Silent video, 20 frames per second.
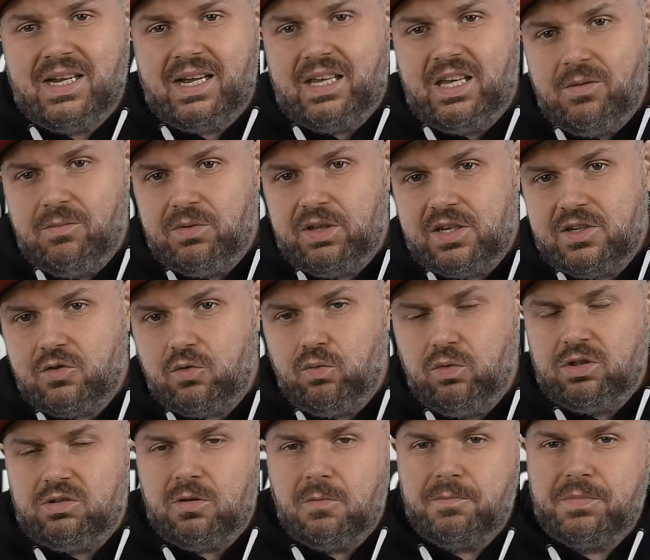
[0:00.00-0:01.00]
do some
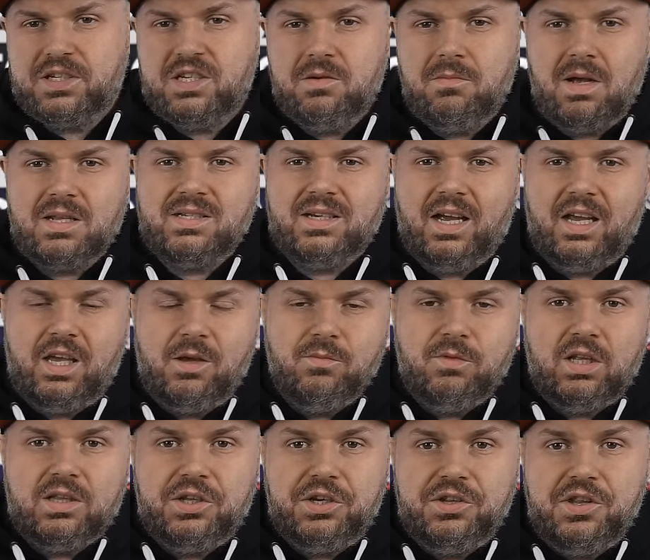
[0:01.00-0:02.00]
three D modeling,
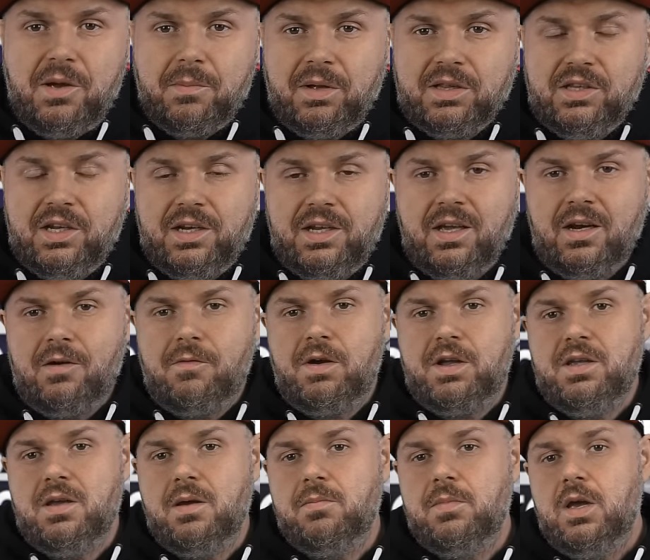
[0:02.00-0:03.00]
and just some
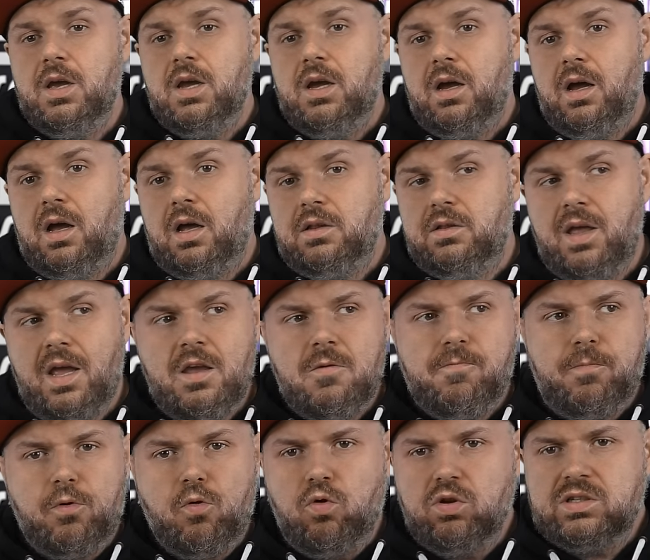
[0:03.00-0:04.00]
kind of home P C
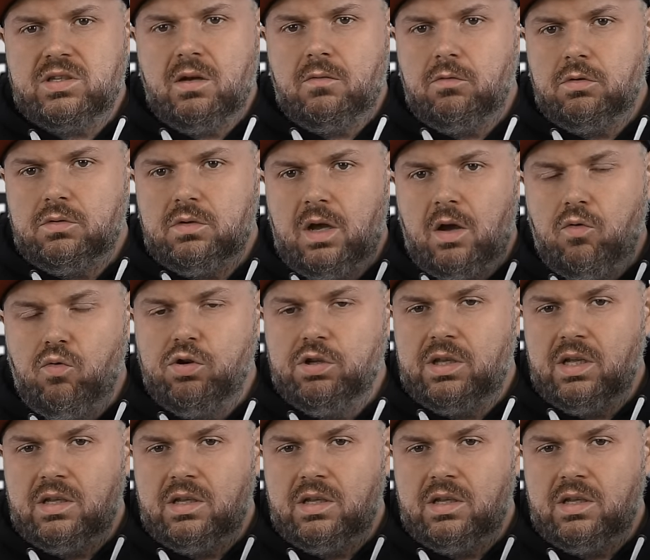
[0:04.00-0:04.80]
for social media,